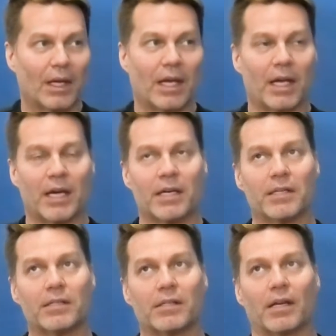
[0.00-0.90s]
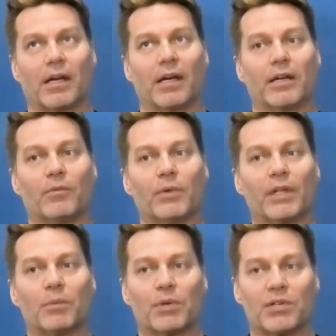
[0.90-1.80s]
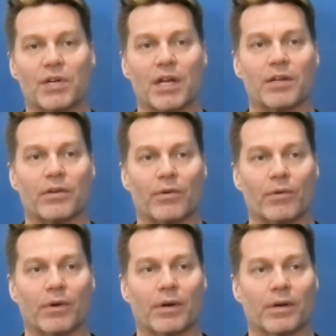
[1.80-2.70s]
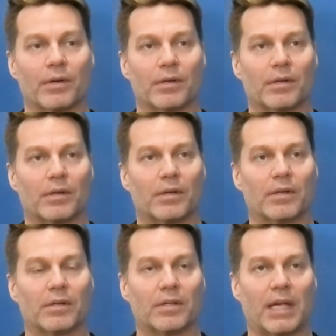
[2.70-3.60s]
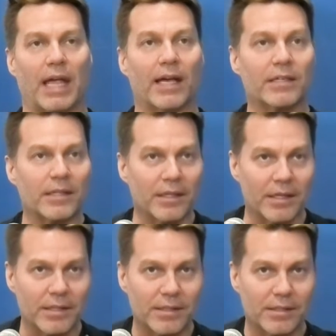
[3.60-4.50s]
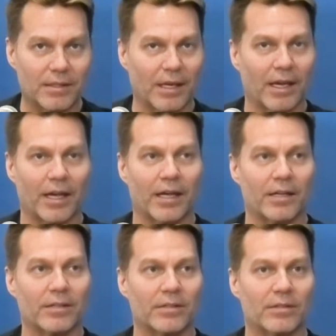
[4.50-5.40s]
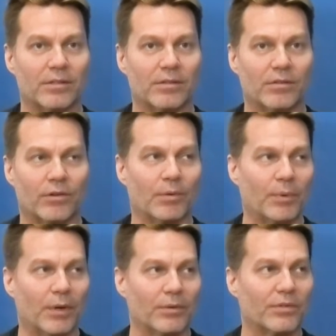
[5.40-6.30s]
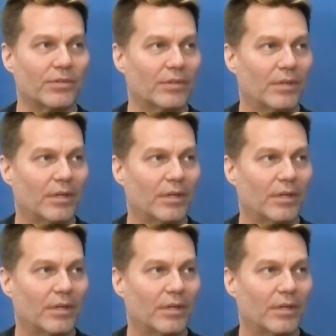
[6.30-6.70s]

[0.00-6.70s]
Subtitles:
And I really appreciate your candidness and your approach